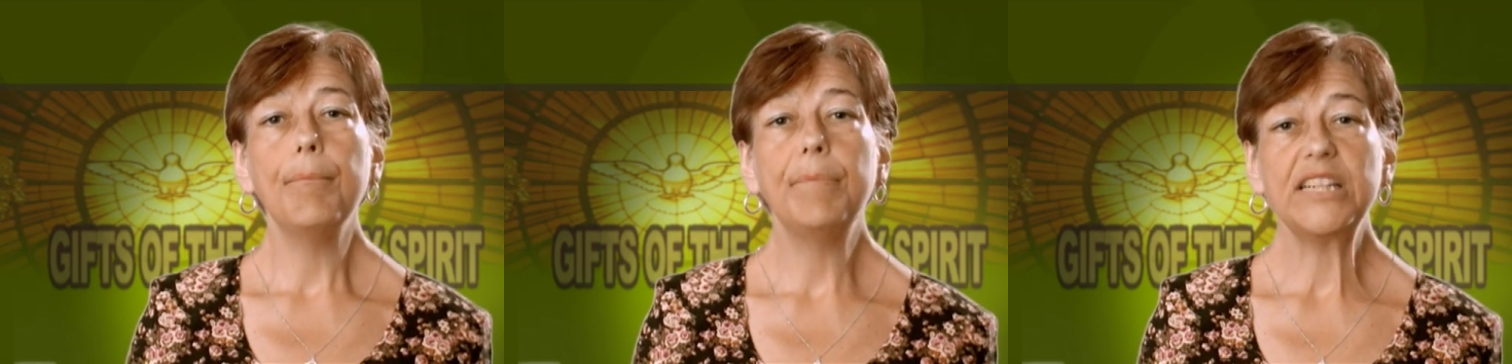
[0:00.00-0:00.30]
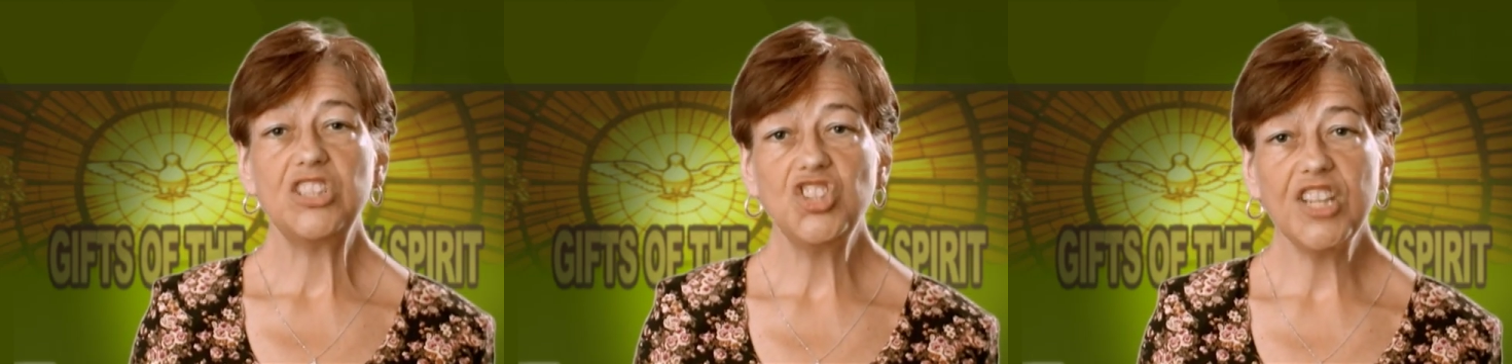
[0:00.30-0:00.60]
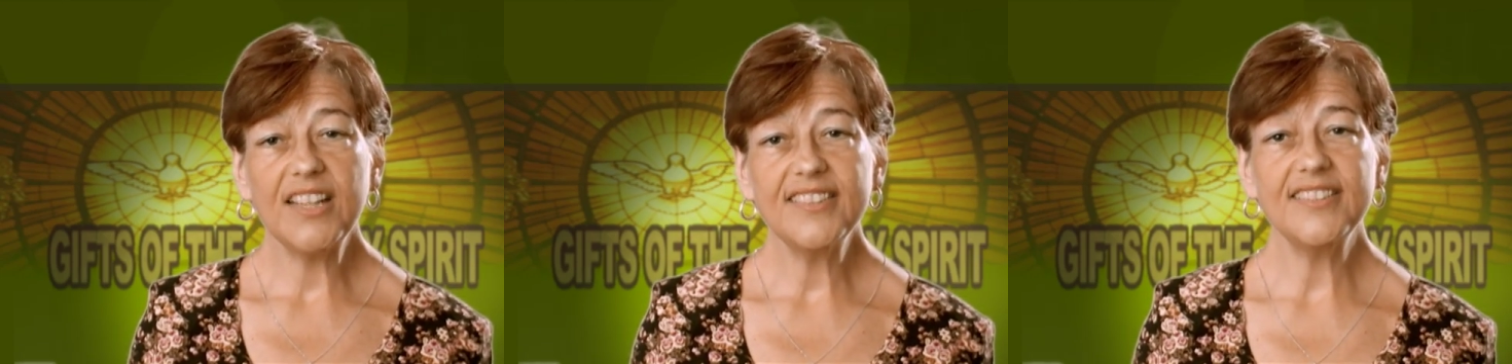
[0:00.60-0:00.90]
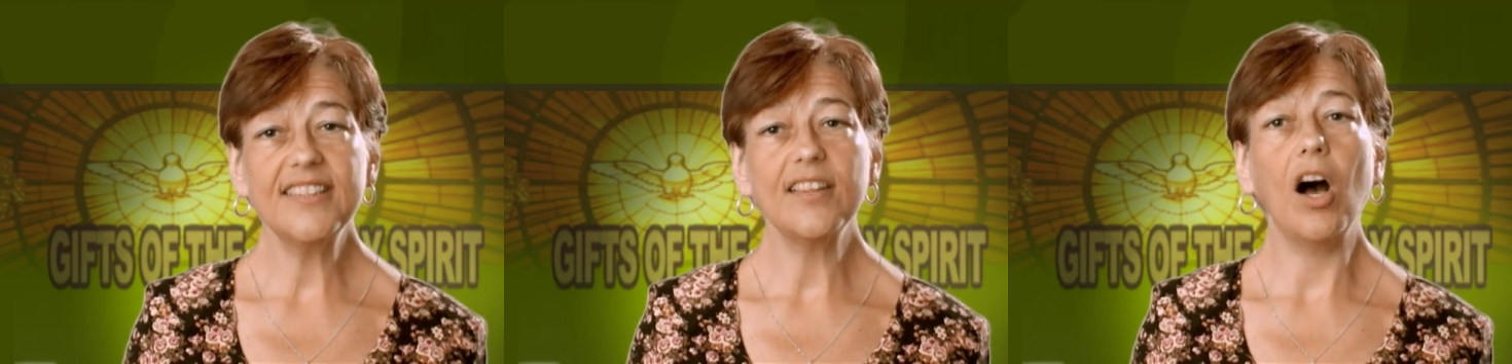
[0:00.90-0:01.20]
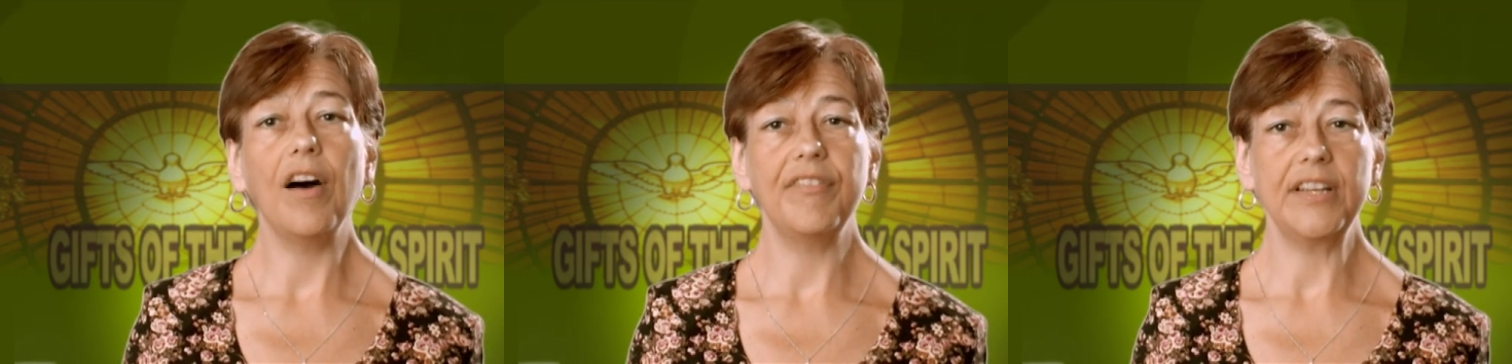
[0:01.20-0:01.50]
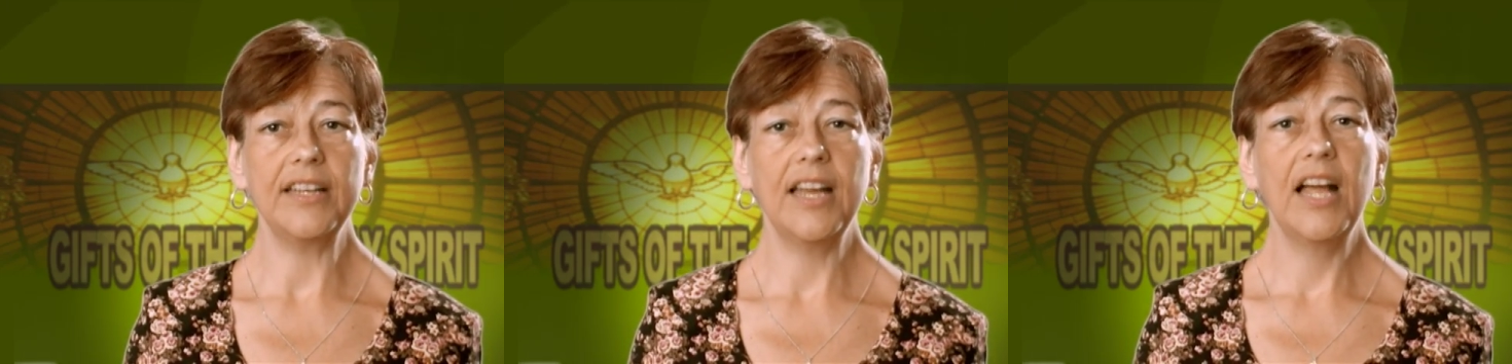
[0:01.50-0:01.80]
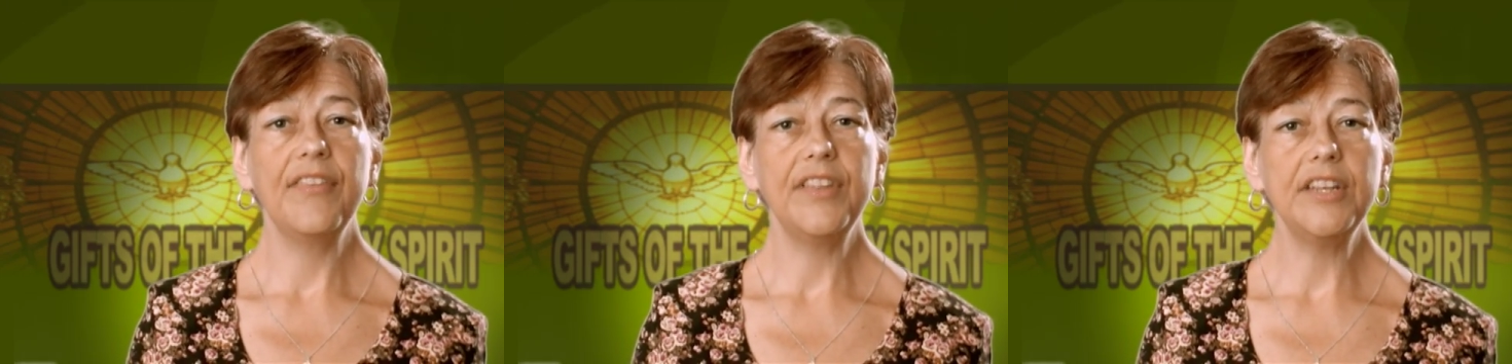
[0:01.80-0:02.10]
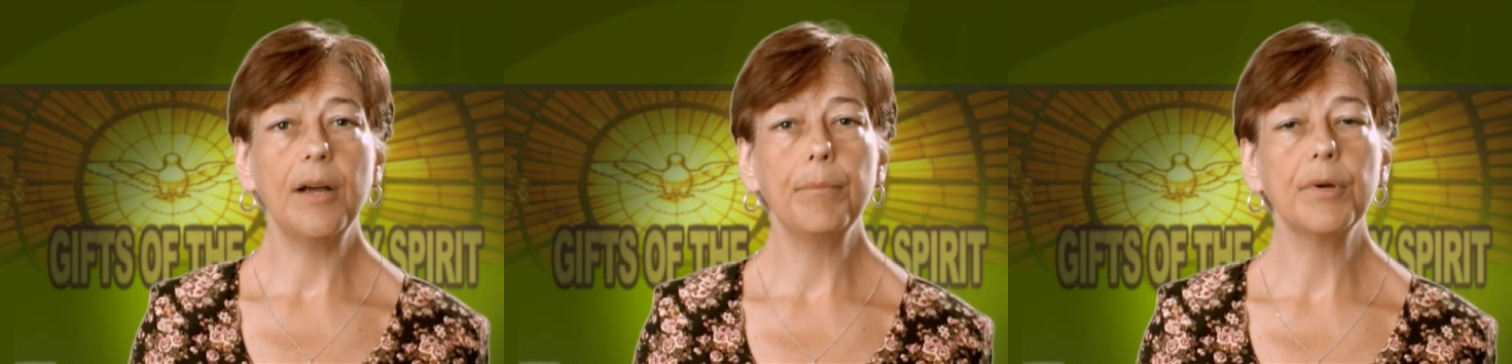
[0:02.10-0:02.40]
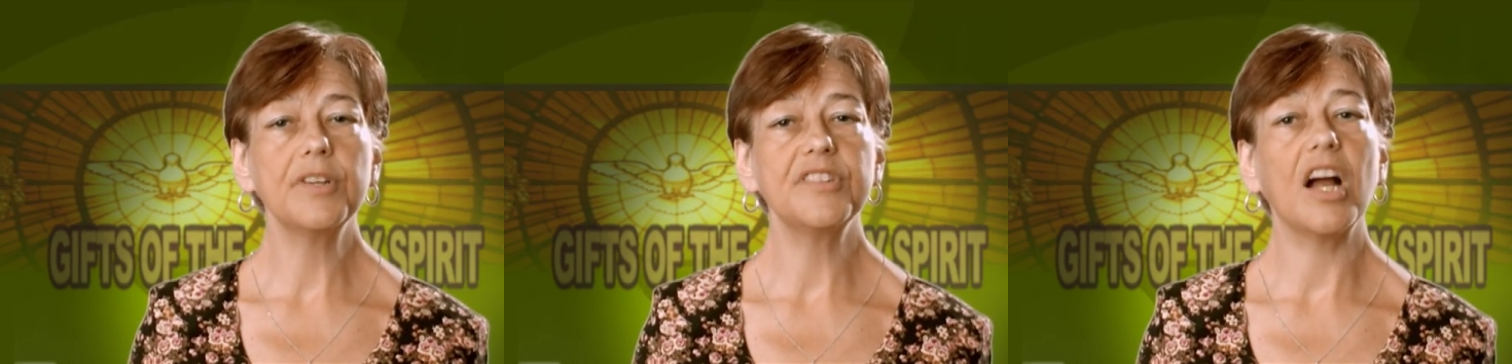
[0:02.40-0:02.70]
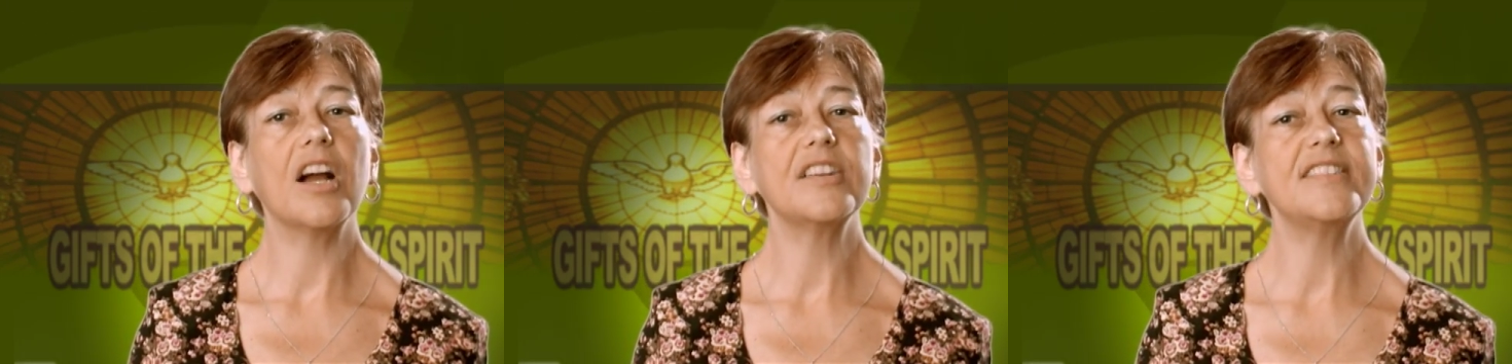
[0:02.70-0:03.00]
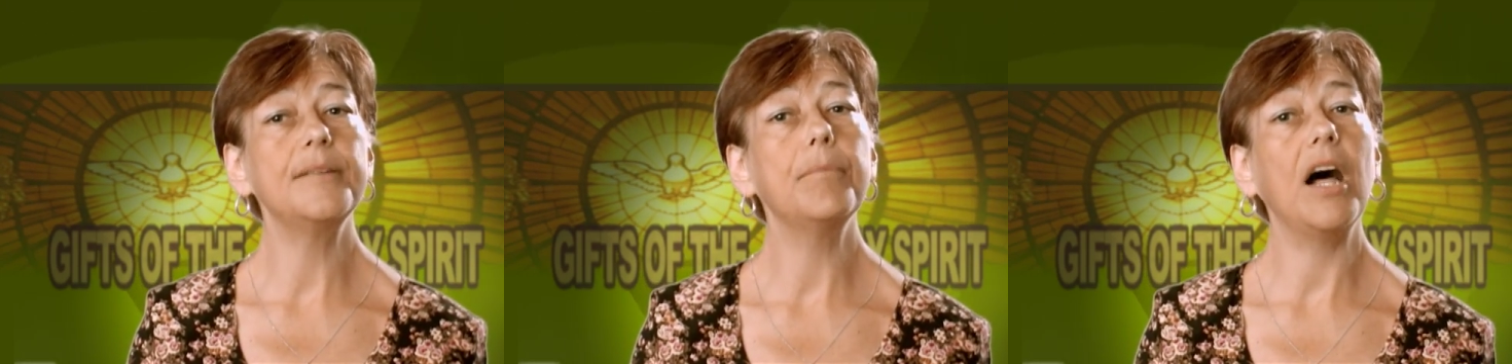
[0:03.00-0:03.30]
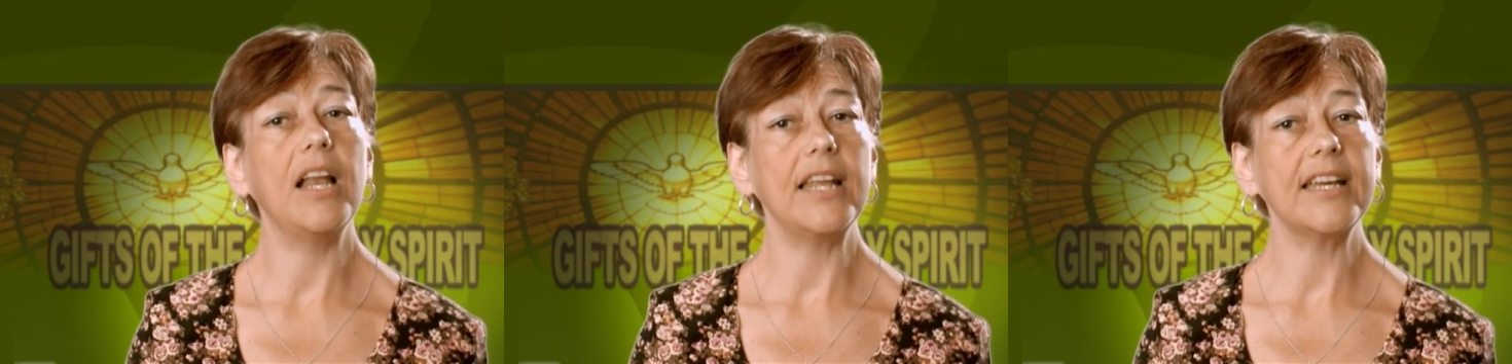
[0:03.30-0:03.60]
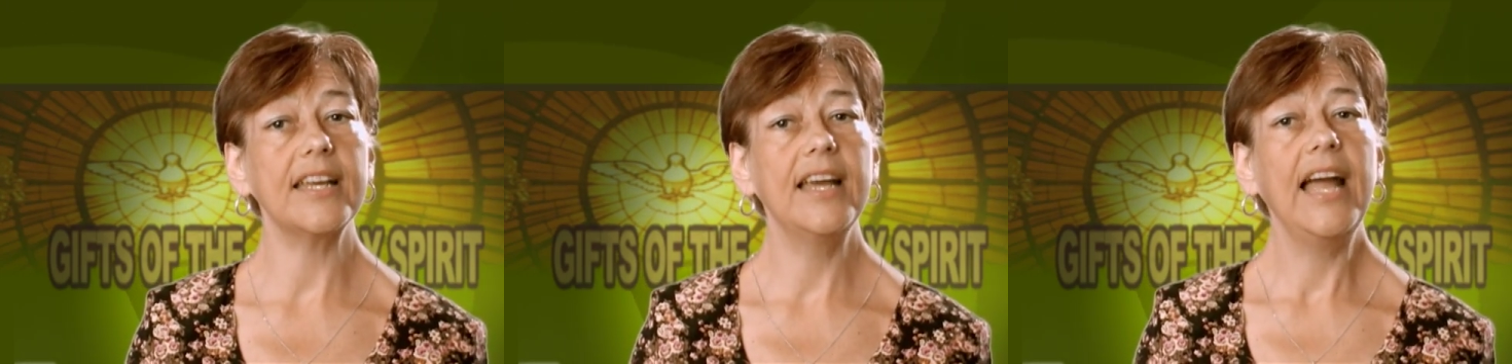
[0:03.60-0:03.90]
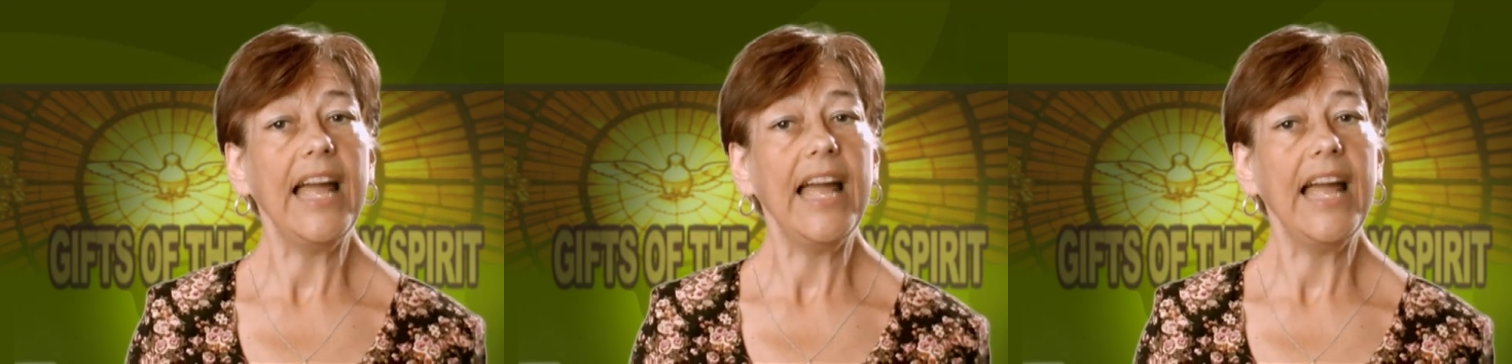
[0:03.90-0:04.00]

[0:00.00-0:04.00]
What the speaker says: But just as often, the numbers are symbolic,